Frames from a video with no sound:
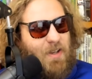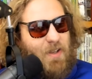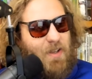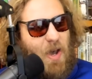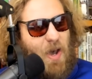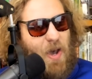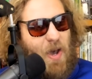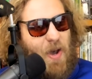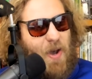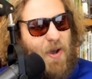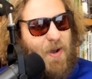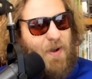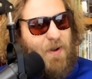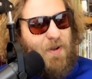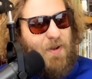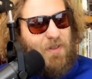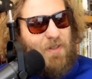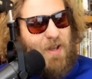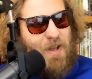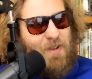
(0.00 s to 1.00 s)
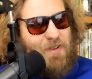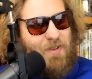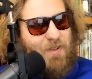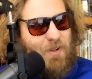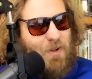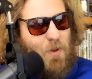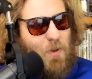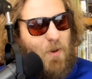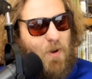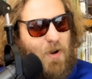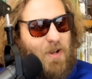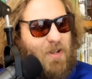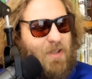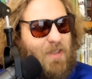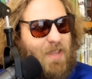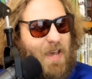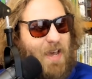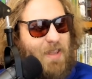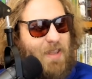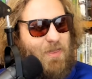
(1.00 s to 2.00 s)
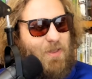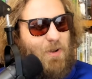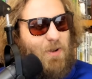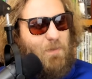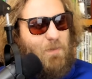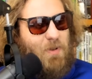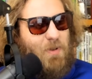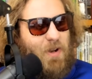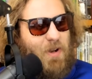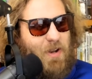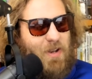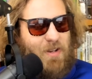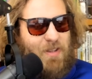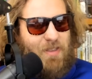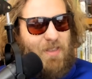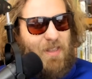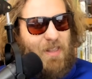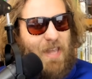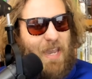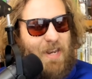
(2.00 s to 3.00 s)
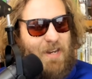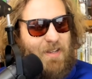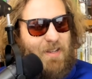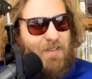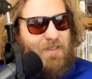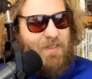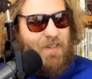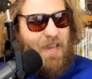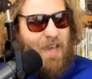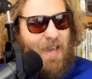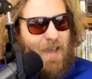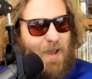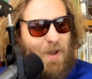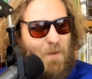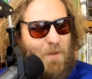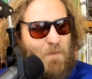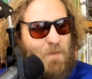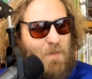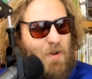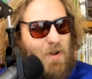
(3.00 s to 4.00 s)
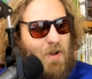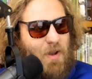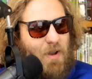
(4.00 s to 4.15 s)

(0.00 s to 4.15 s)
A lot of scoring in that third period in the Lightning's game.